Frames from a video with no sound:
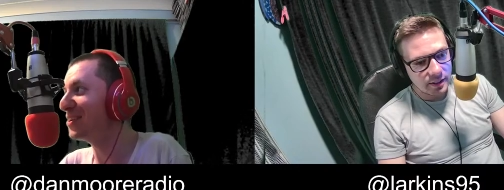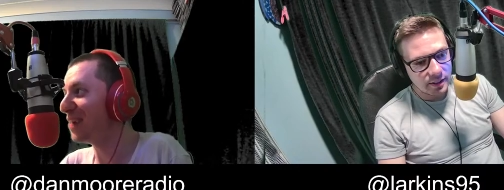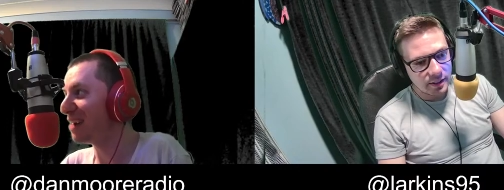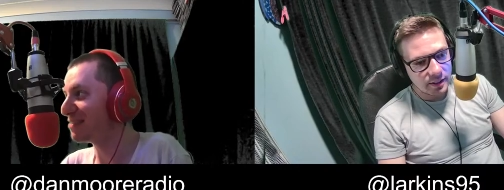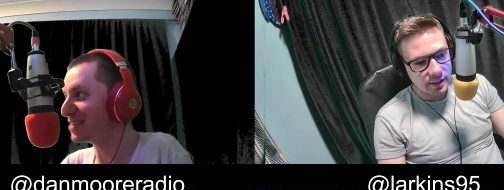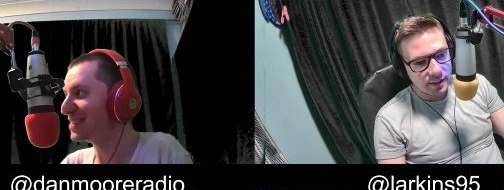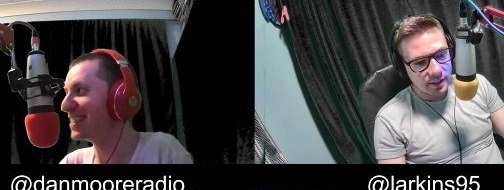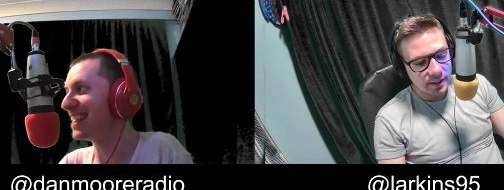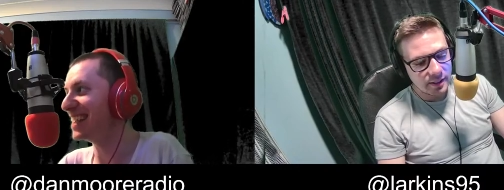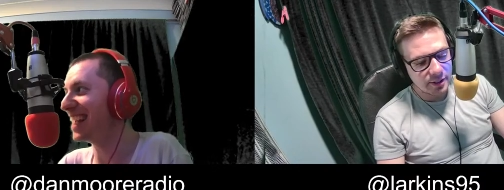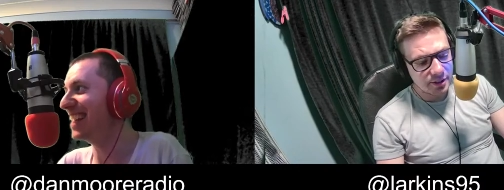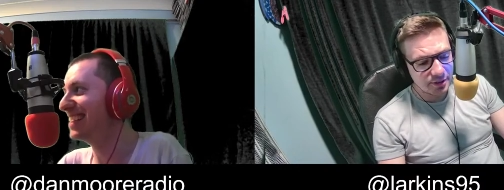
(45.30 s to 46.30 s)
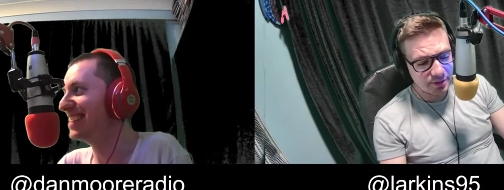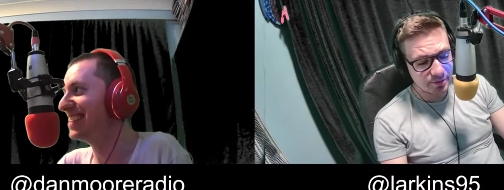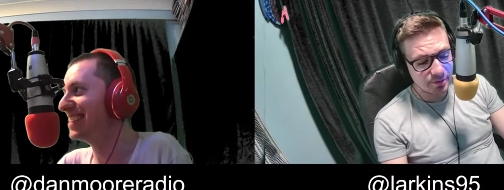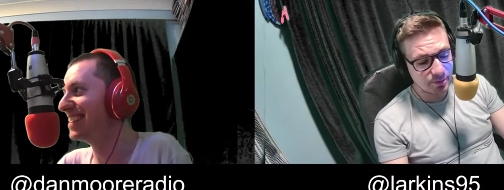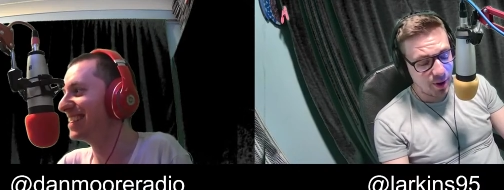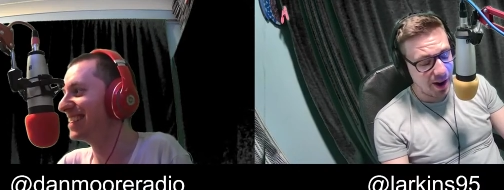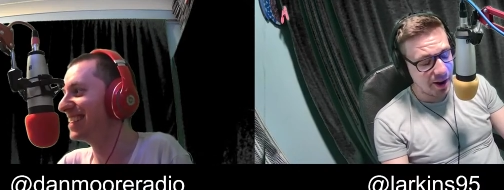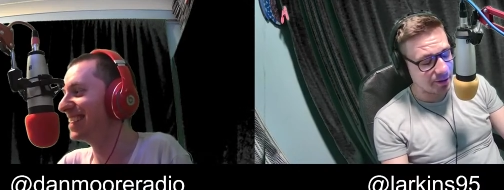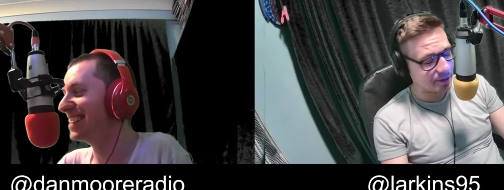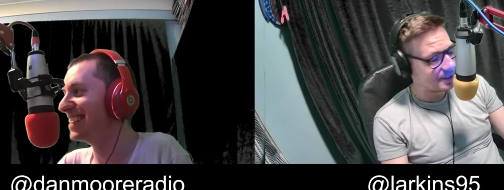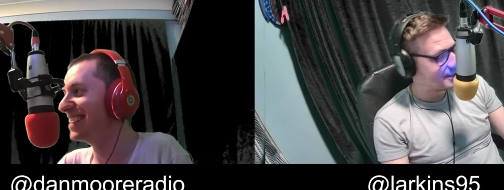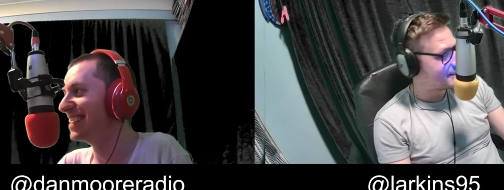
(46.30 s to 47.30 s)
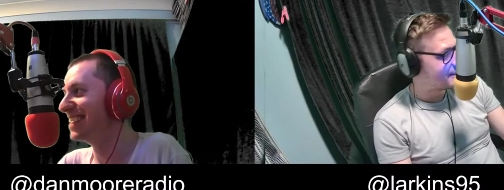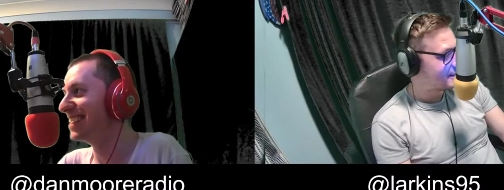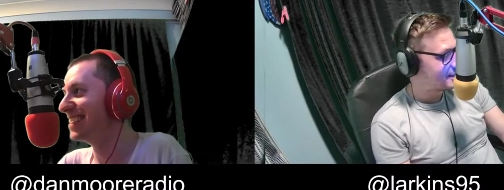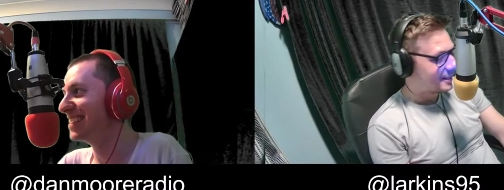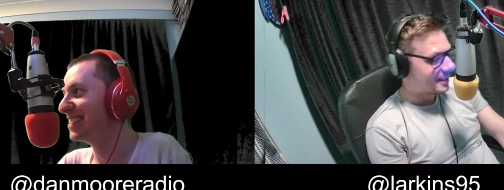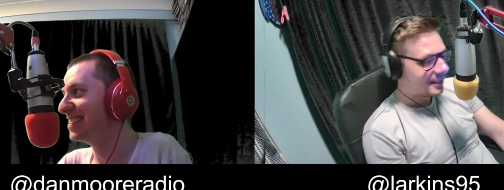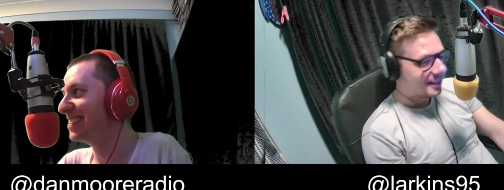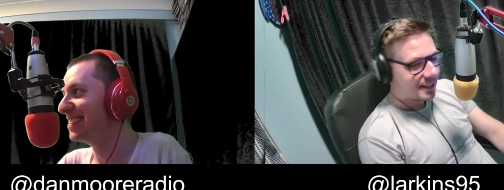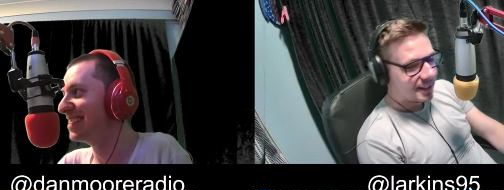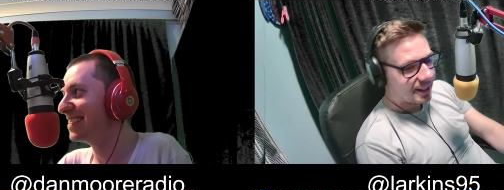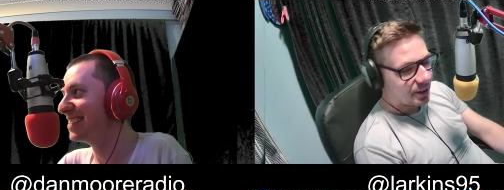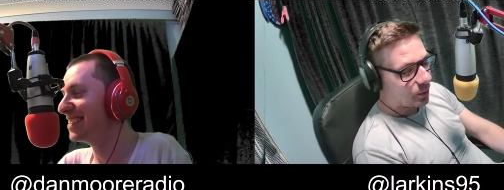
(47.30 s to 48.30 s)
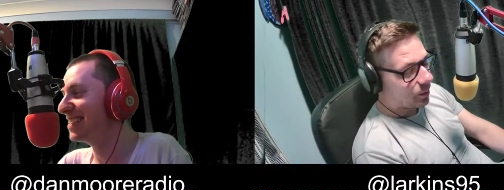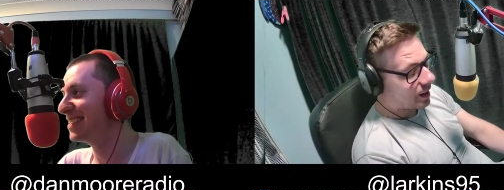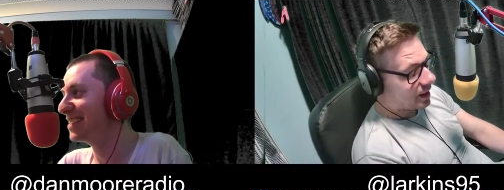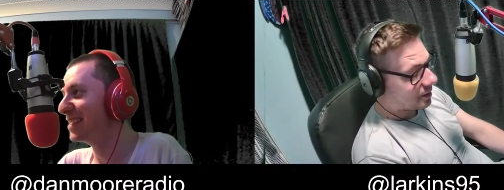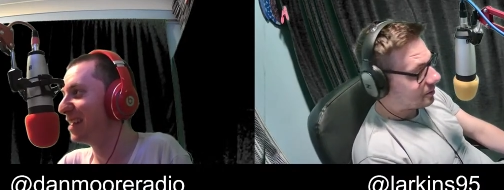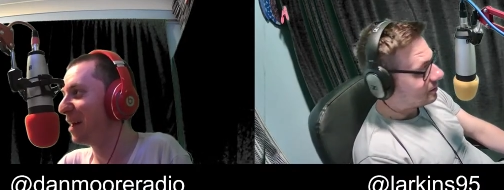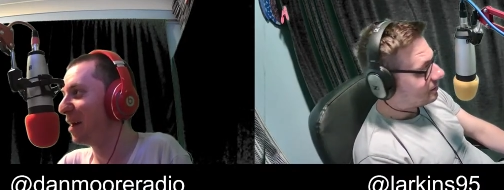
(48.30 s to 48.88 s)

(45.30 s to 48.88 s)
Speaker 1: haven't seen yet. Wow. Wow.